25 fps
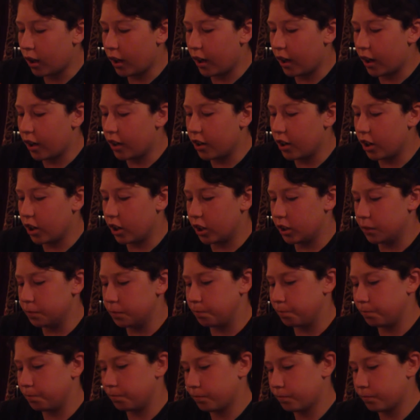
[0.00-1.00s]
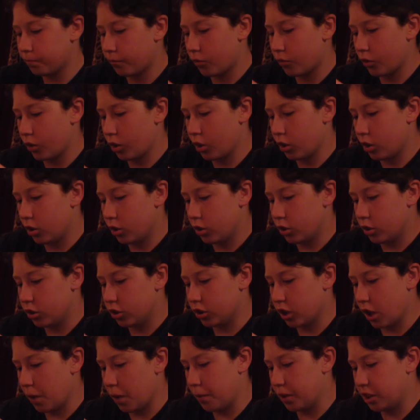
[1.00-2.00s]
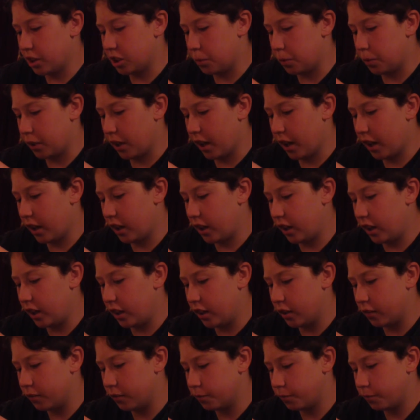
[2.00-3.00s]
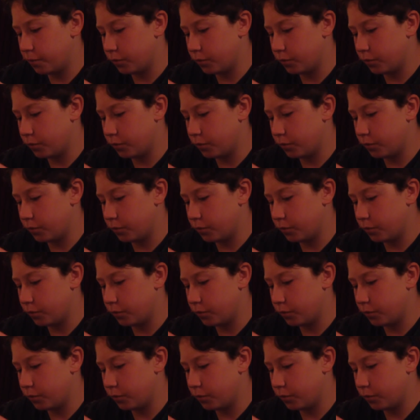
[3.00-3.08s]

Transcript: And try a bit of spaghetti.